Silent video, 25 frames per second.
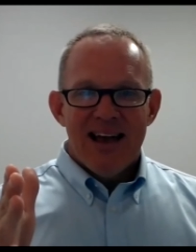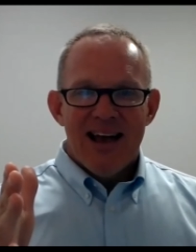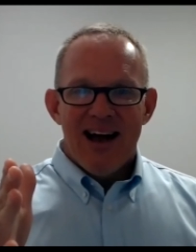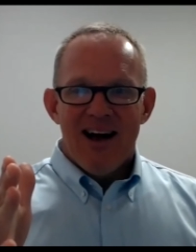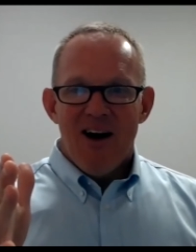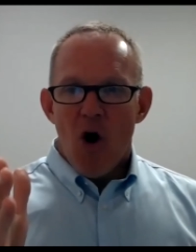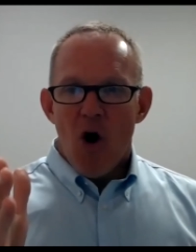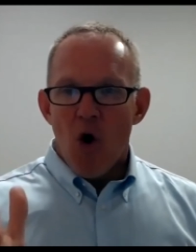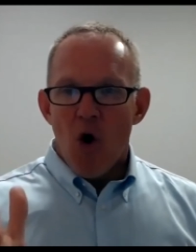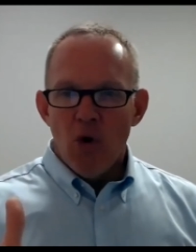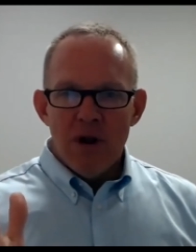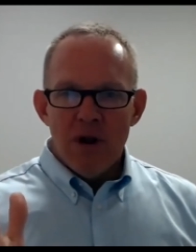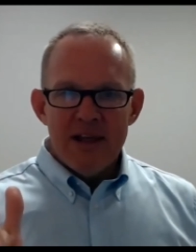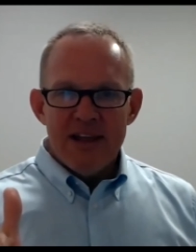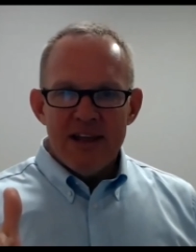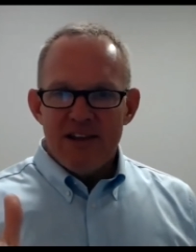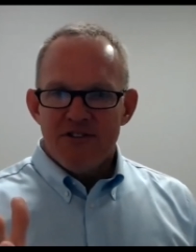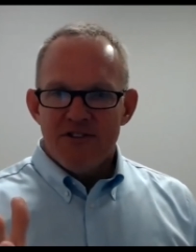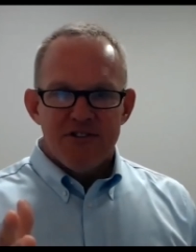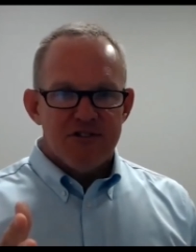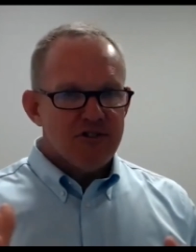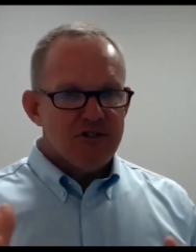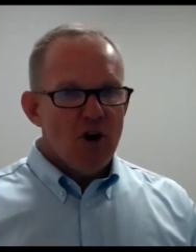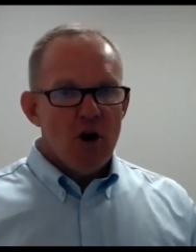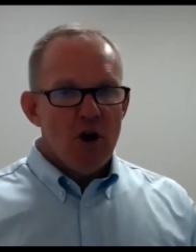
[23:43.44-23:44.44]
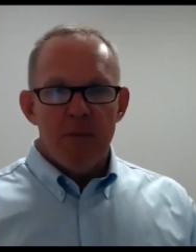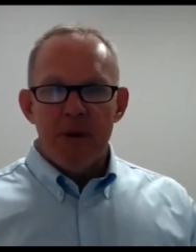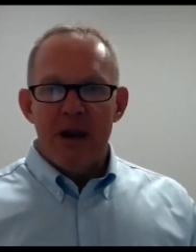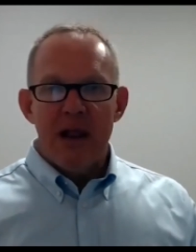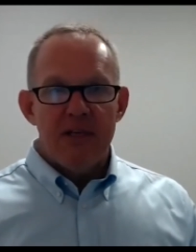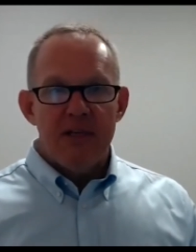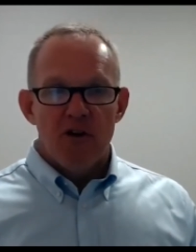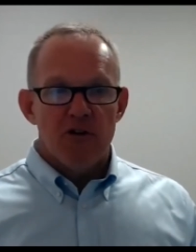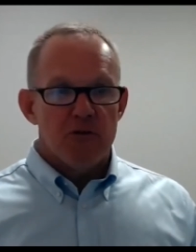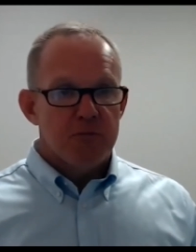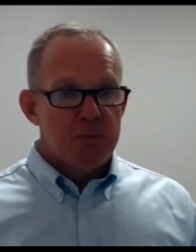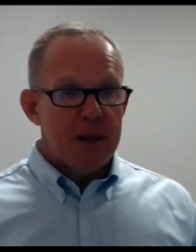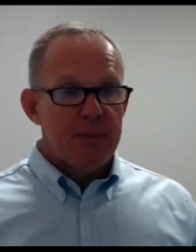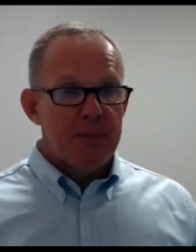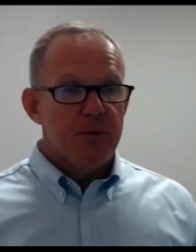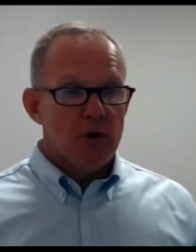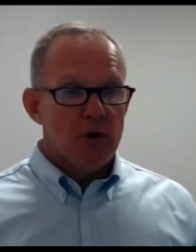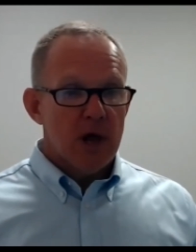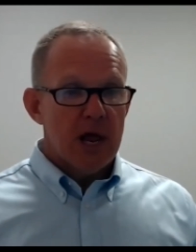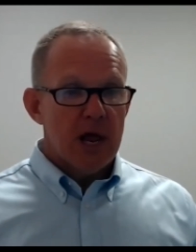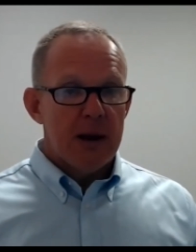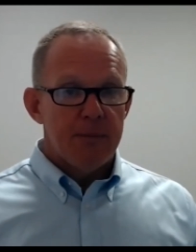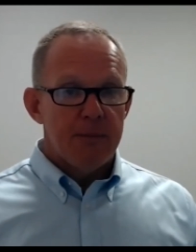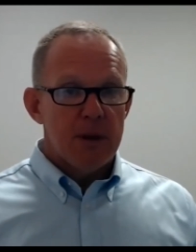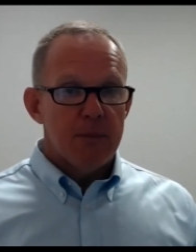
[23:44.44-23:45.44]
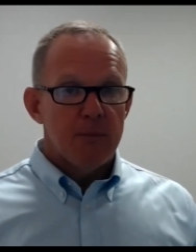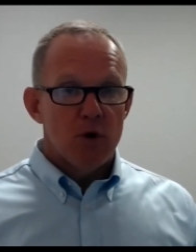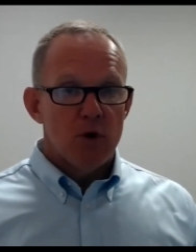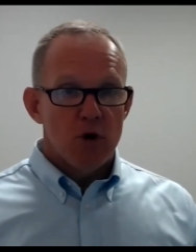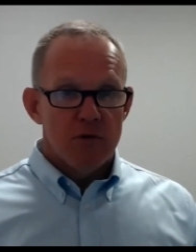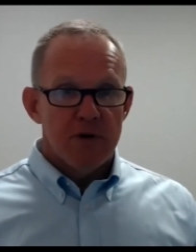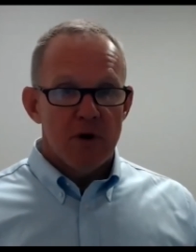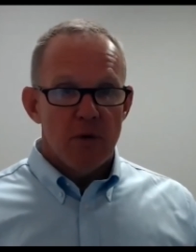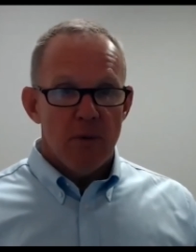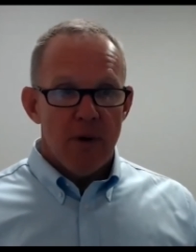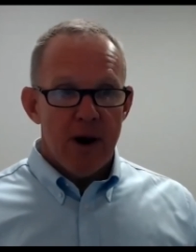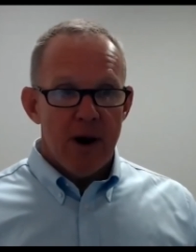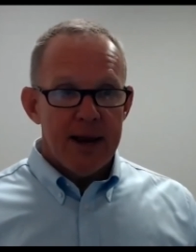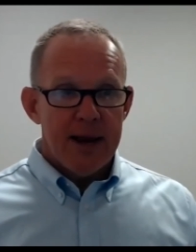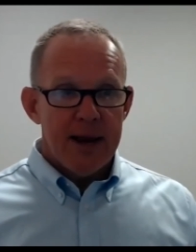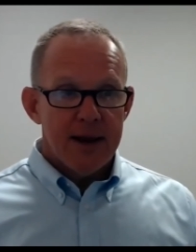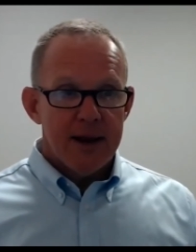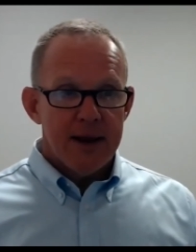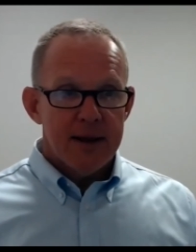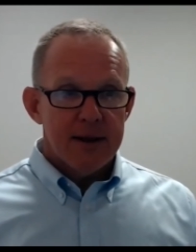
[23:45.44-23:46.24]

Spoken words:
Only so many of those people are going to be moving, right?